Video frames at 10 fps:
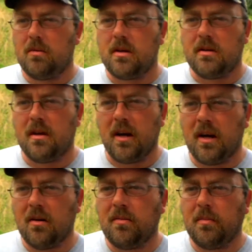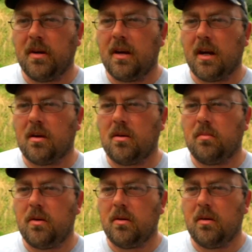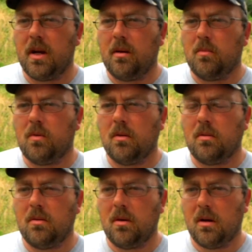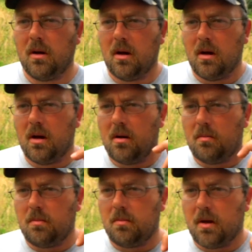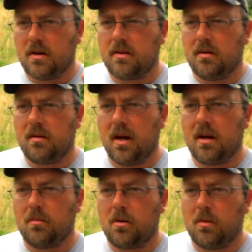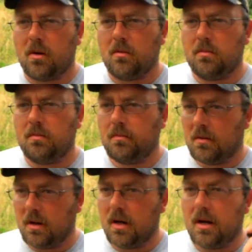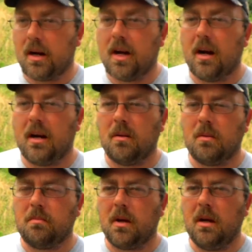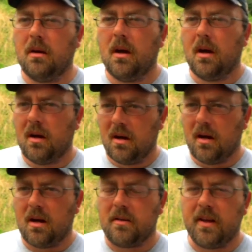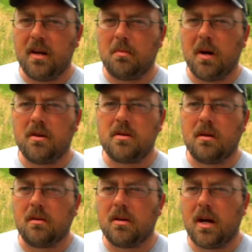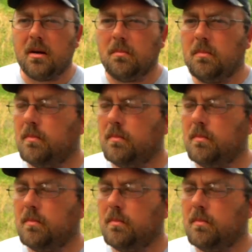She's not here for me to take it home to her anymore. But I still got it, Mama. And I carry it with me. And I think about you all the time.